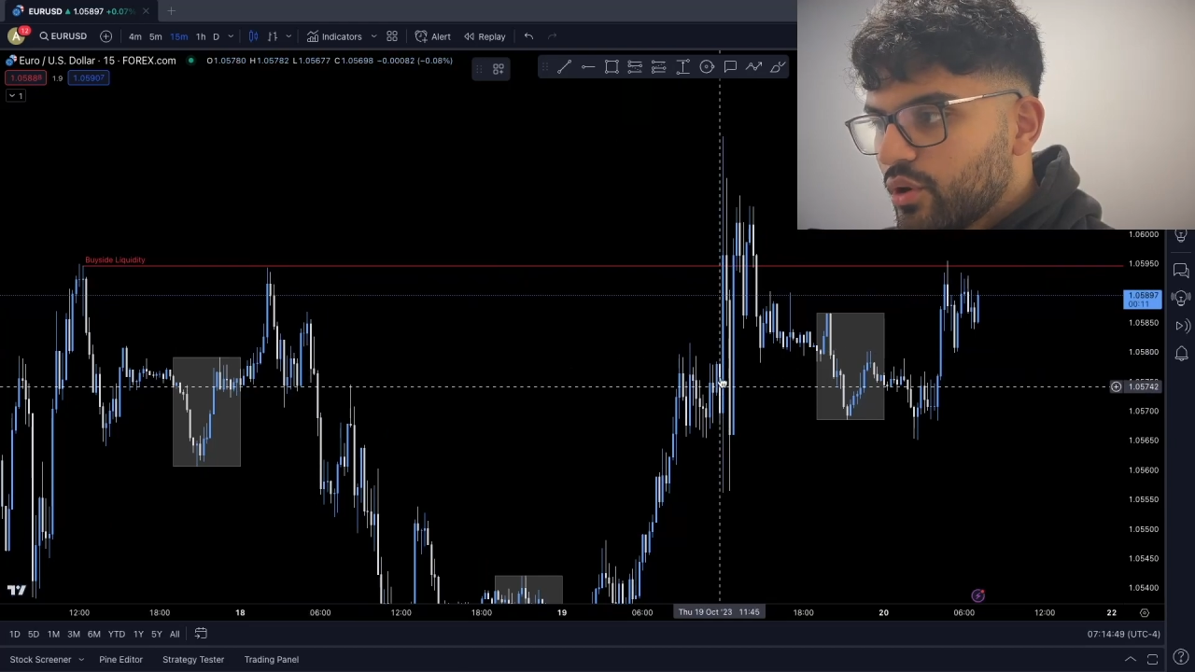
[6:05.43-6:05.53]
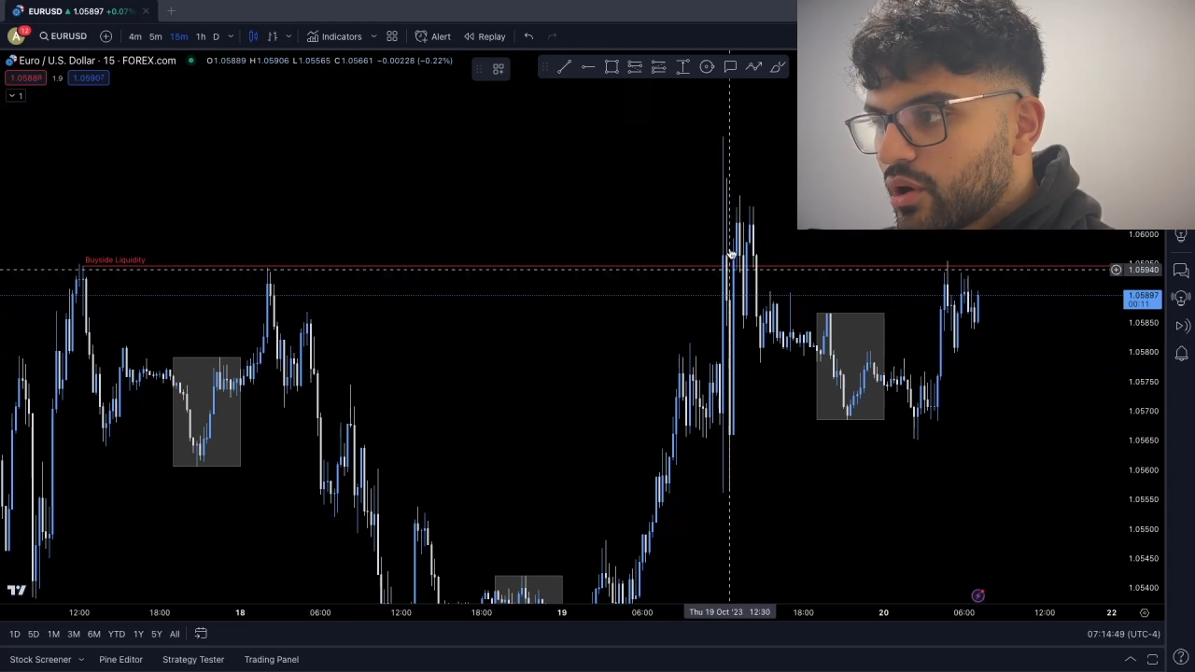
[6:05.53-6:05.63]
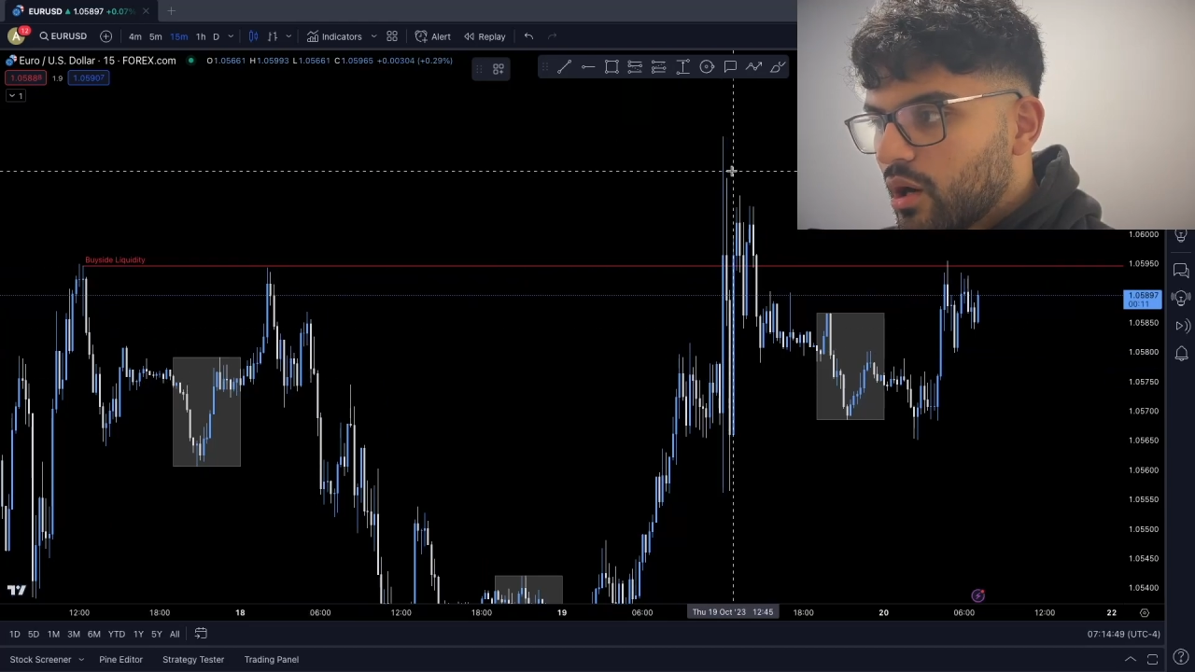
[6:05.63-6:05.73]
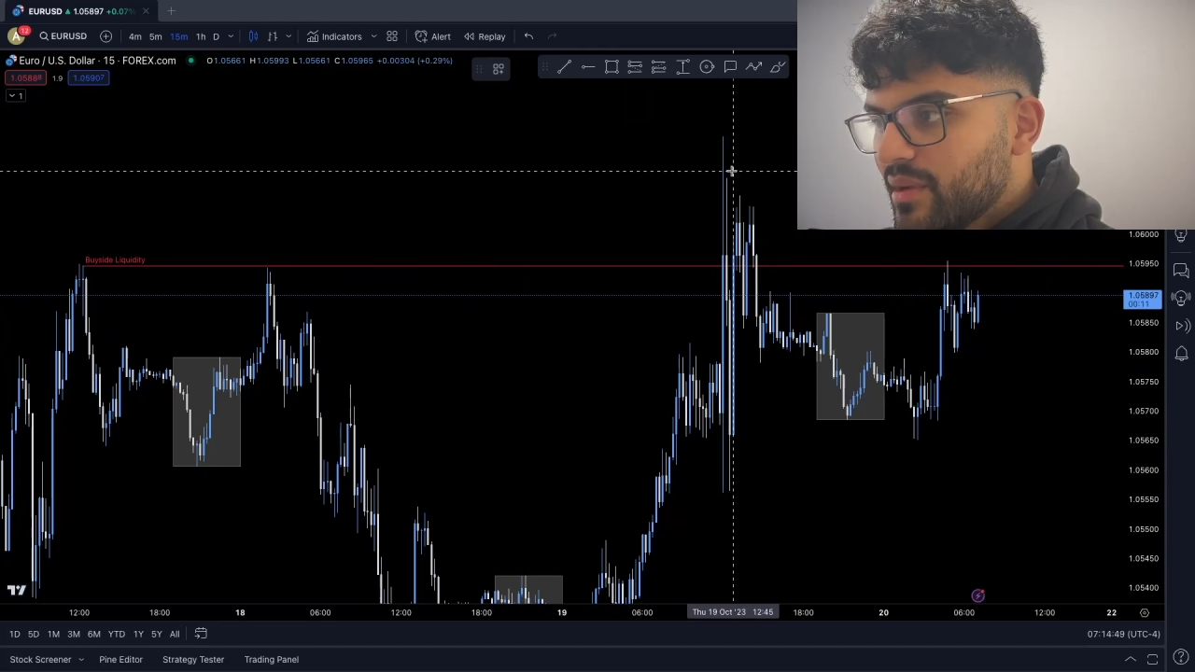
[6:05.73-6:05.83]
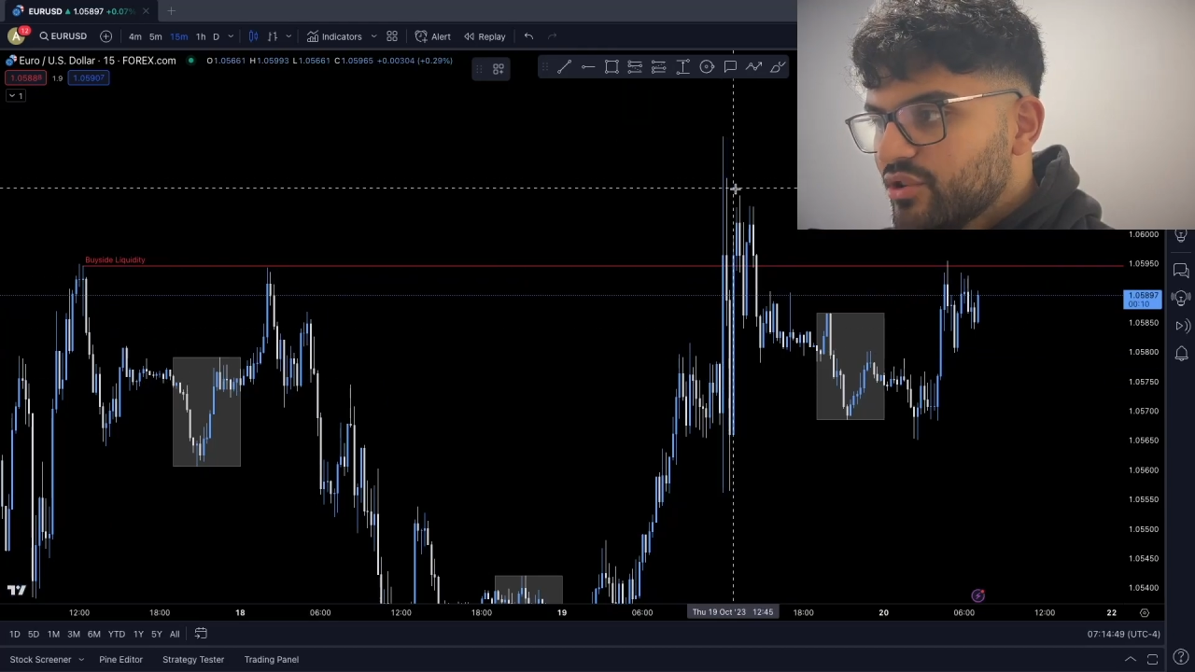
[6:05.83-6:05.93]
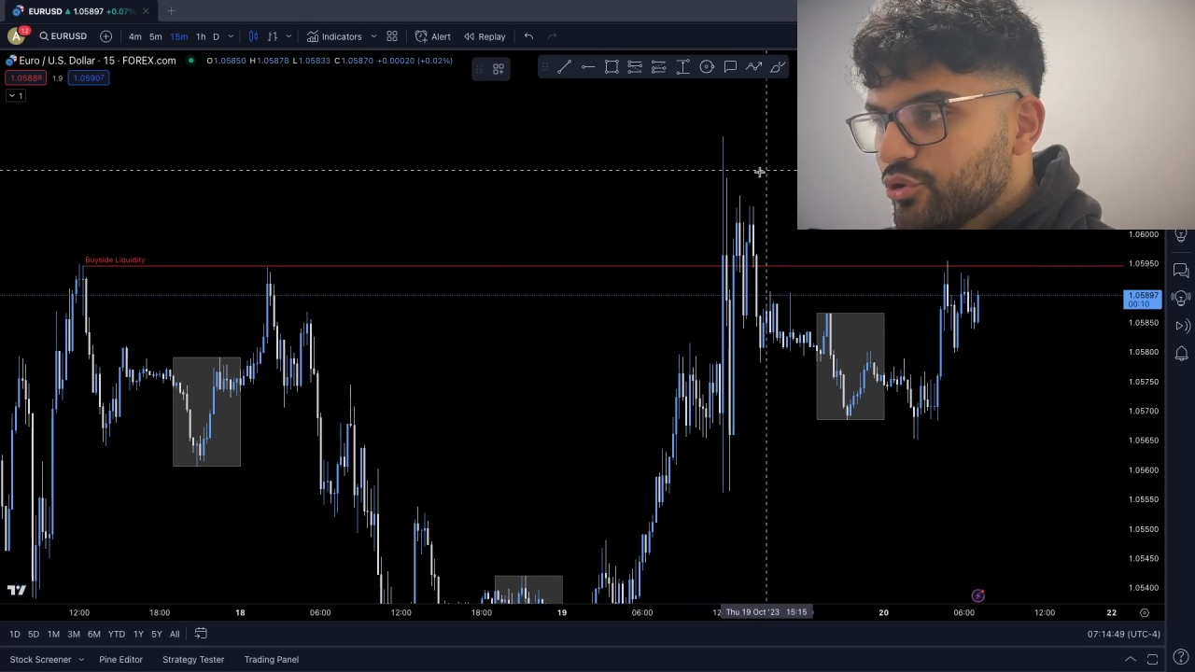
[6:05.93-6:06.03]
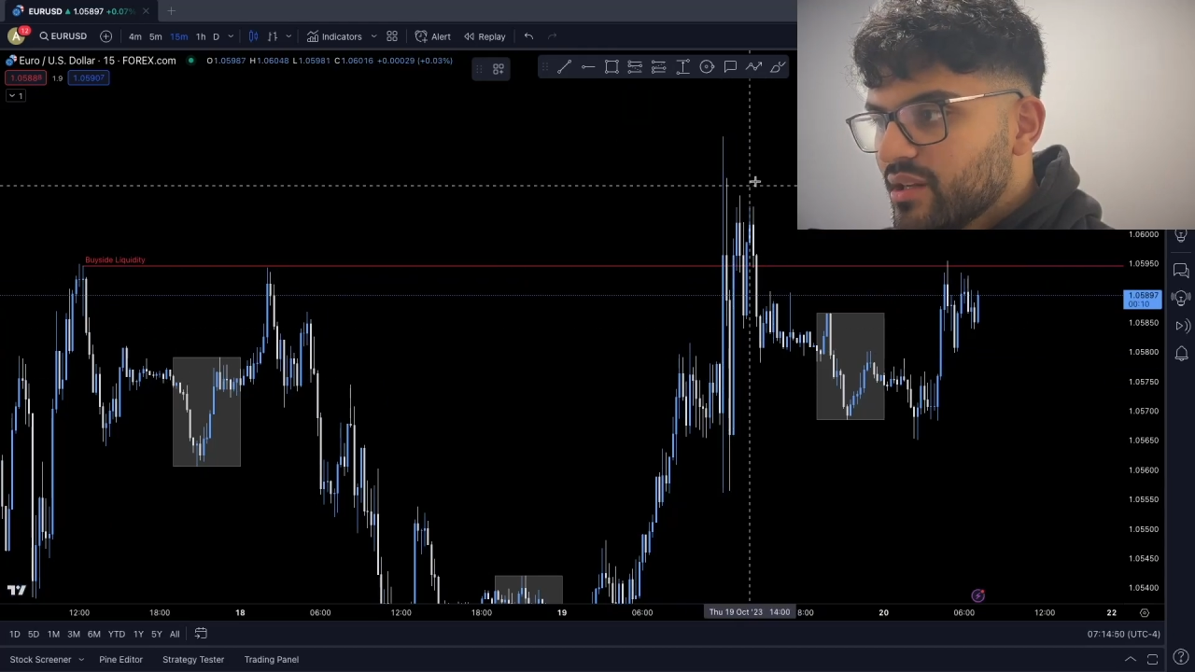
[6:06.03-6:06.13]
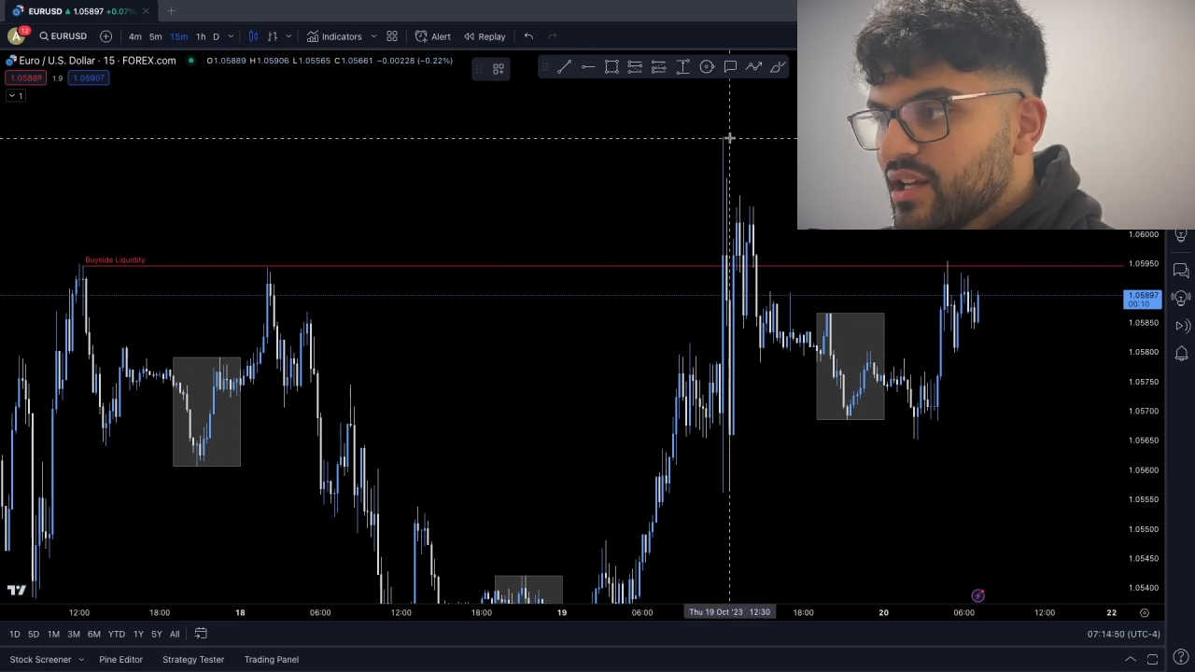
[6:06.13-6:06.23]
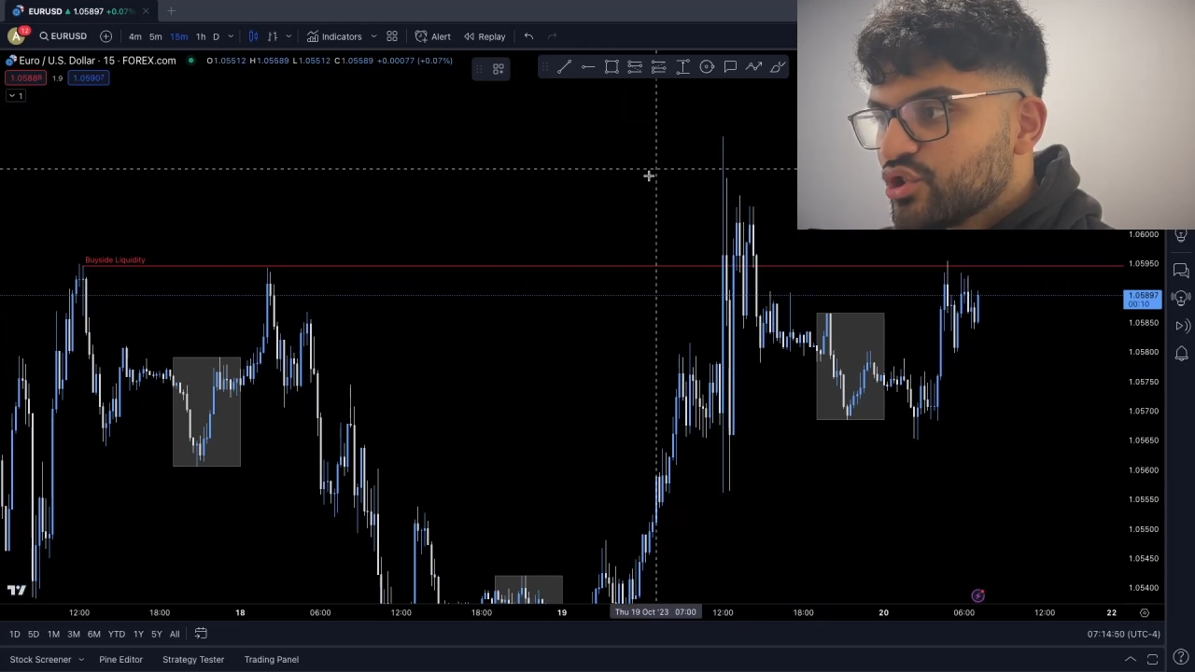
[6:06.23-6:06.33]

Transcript: Come into it,